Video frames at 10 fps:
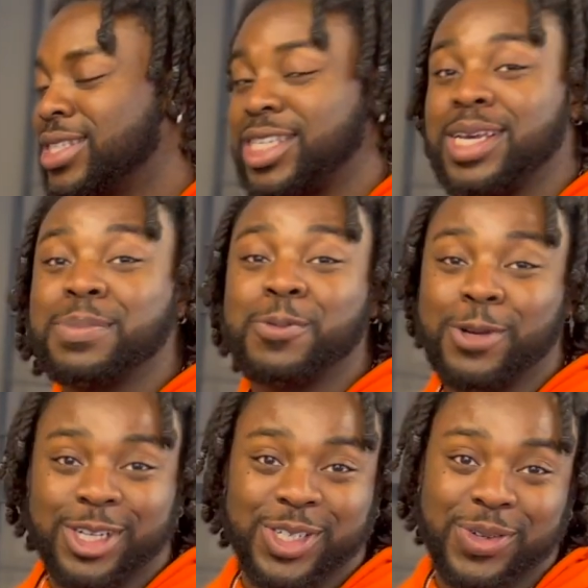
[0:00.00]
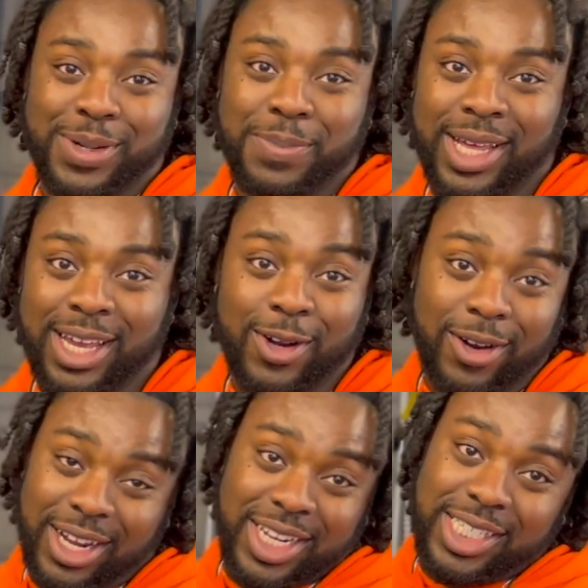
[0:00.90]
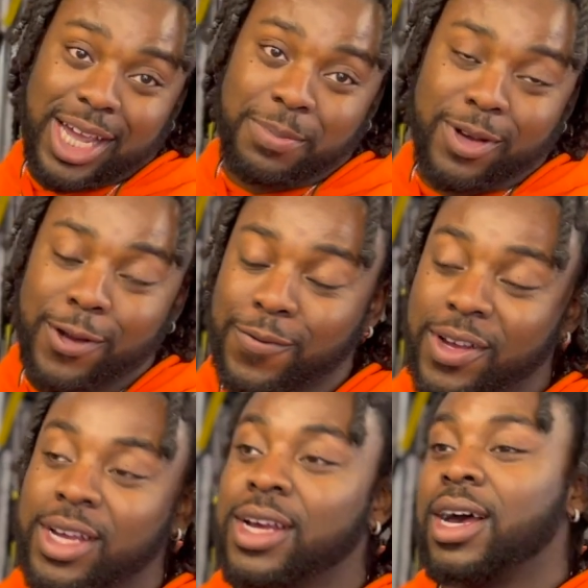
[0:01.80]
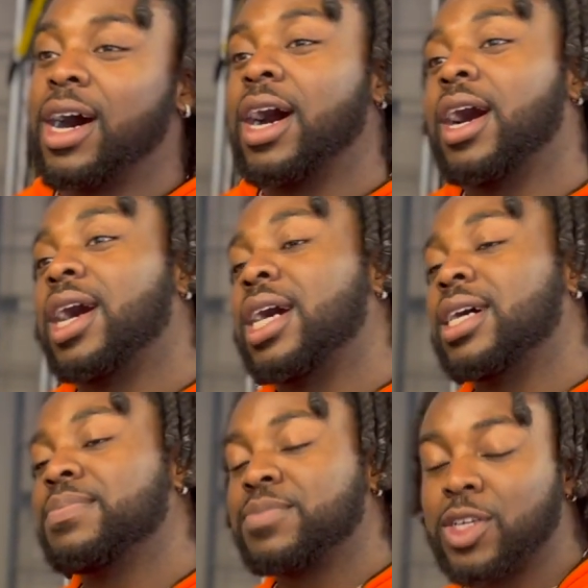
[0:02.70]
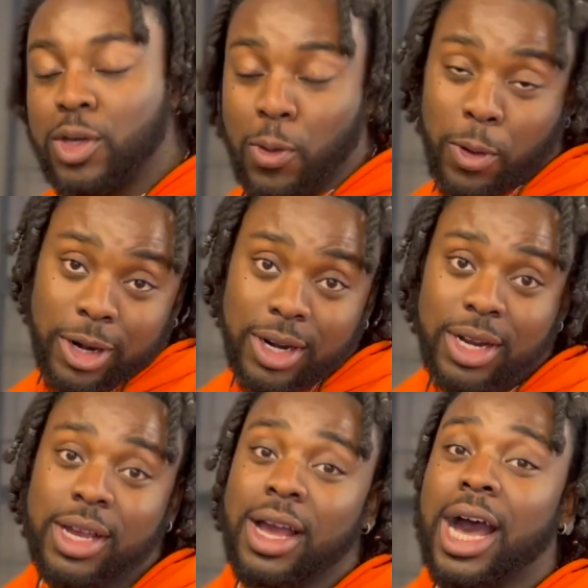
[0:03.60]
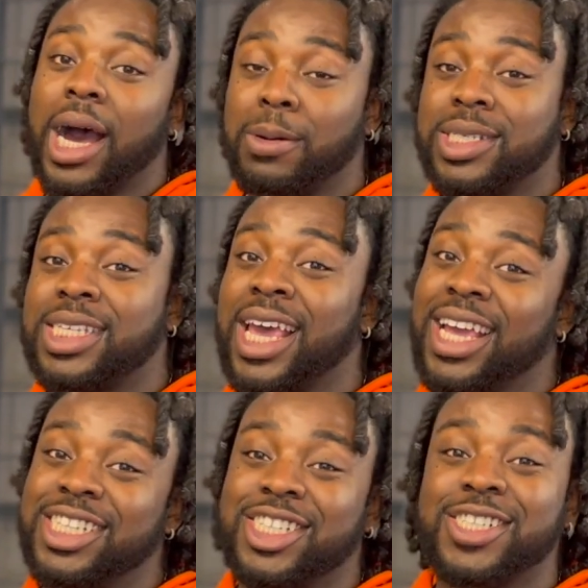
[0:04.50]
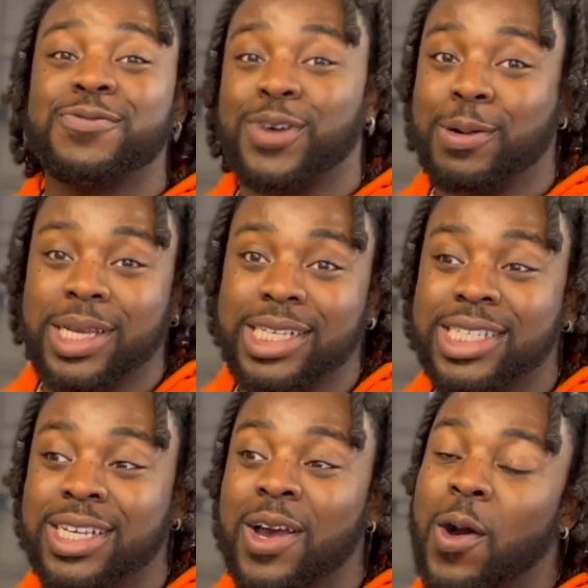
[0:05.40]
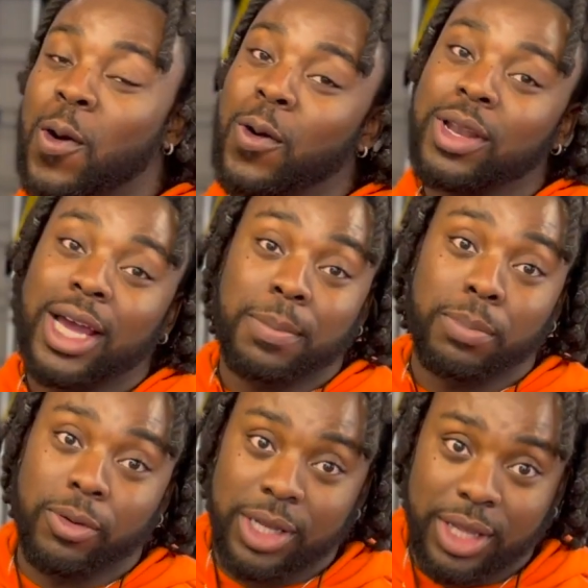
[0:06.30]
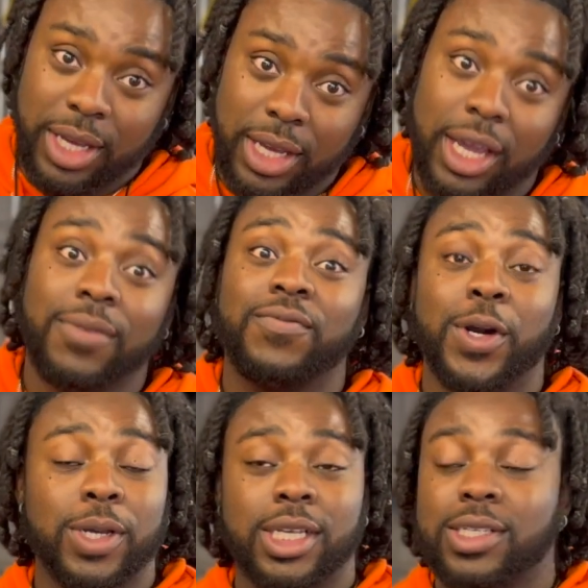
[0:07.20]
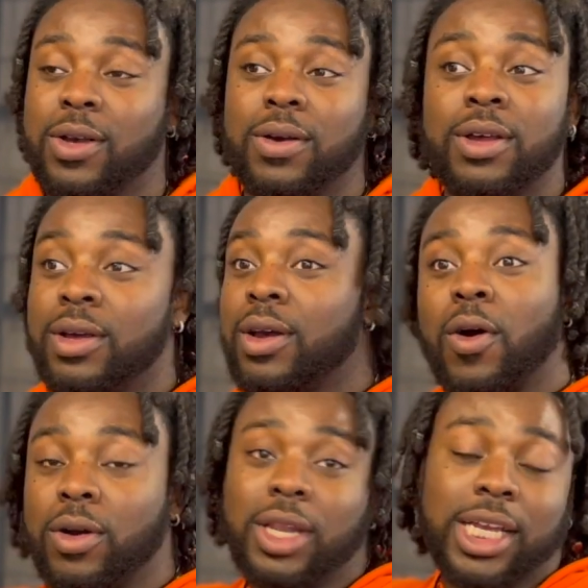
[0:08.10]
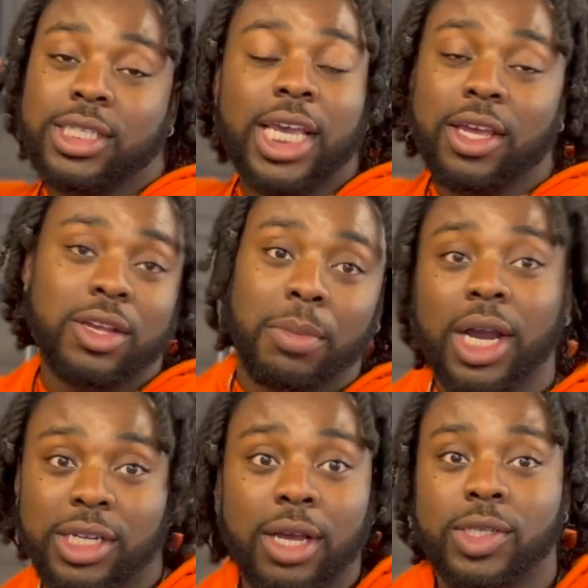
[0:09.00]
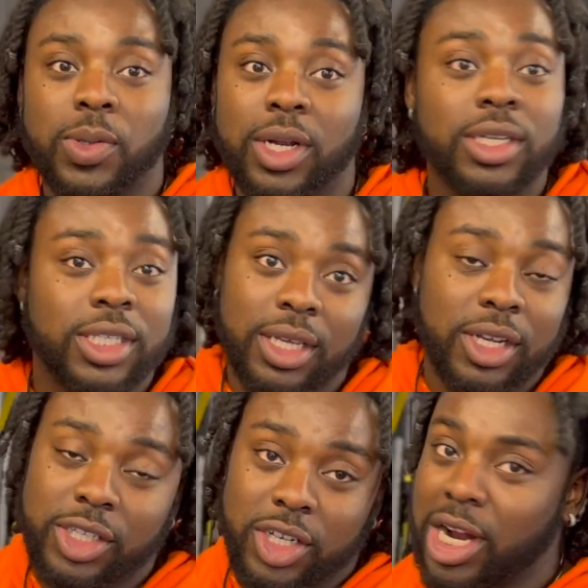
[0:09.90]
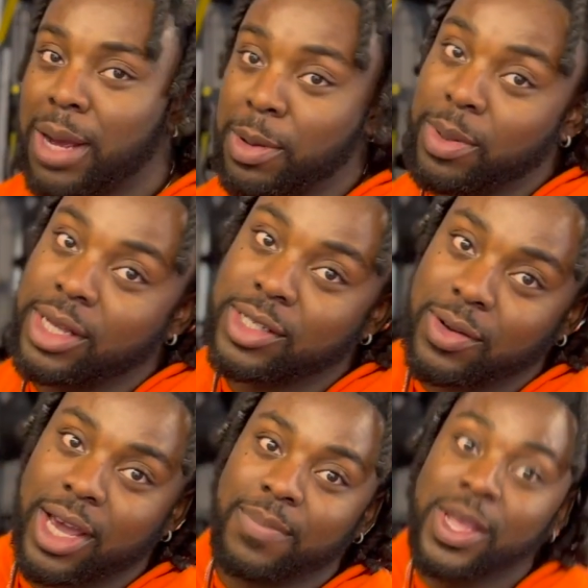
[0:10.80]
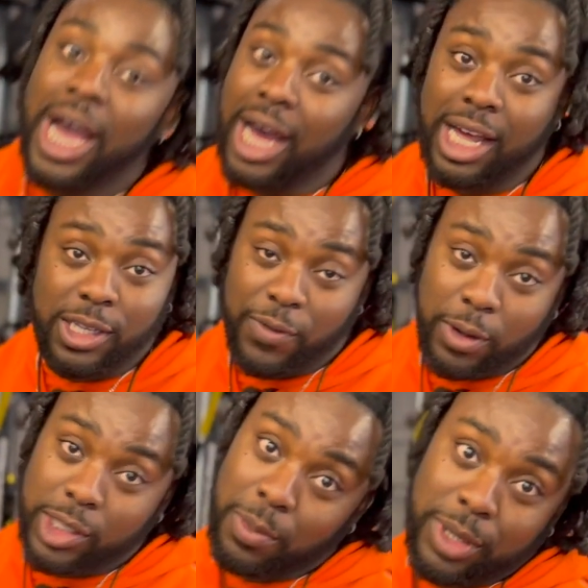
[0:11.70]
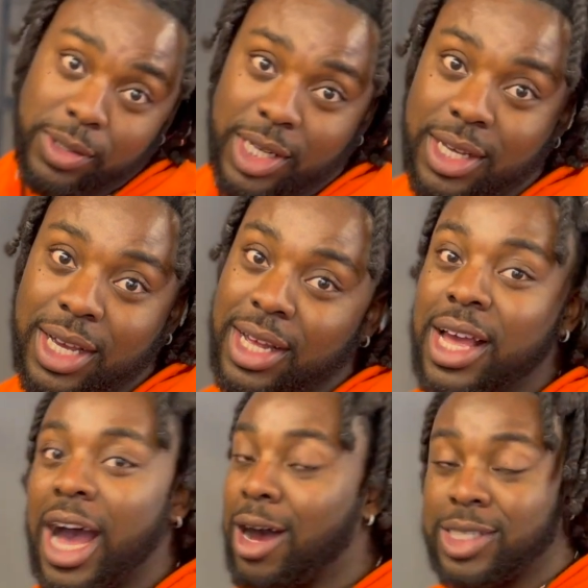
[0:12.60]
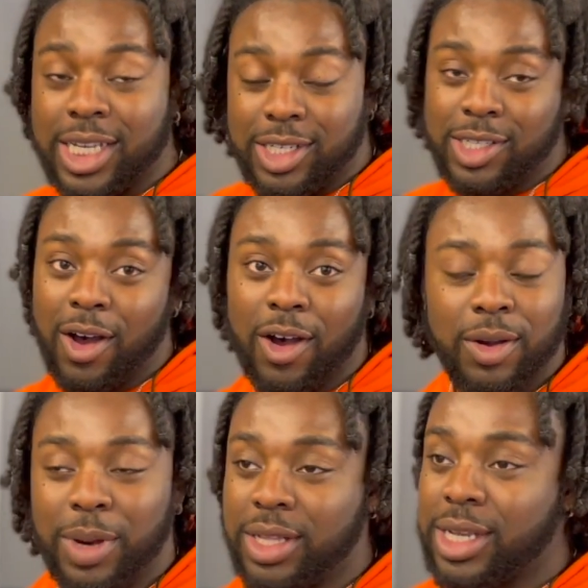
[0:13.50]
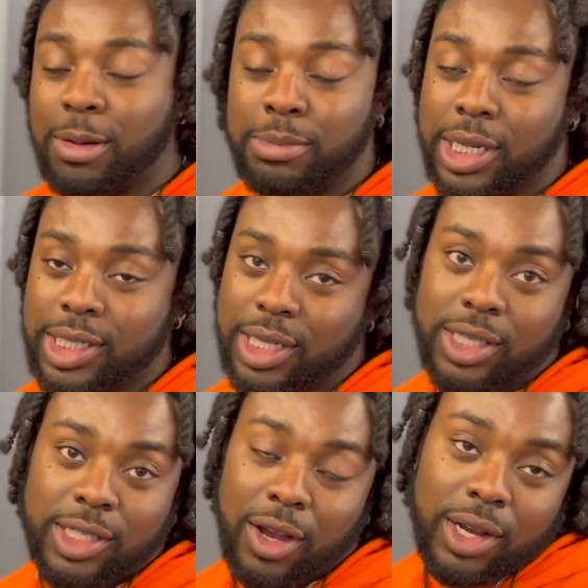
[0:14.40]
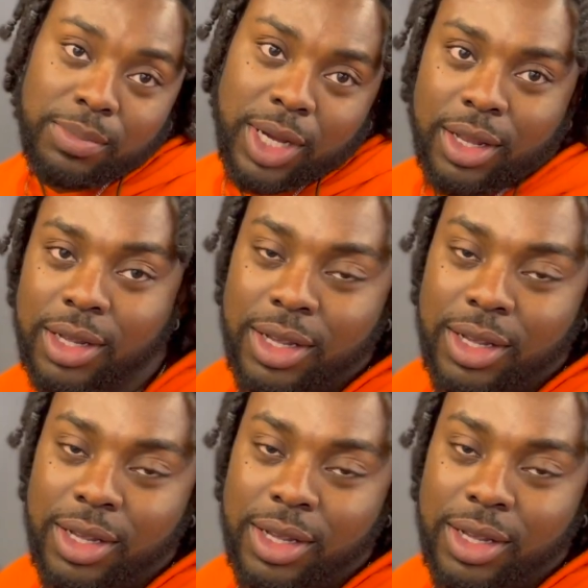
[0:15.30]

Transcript: tip when you're doing a plank or any type of core, I would say just focus on like breathing and focus on like taking your mind elsewhere to your happy place. Okay. I like to focus on music. I'll sing a song. By the time I'm done singing the song, I'm done.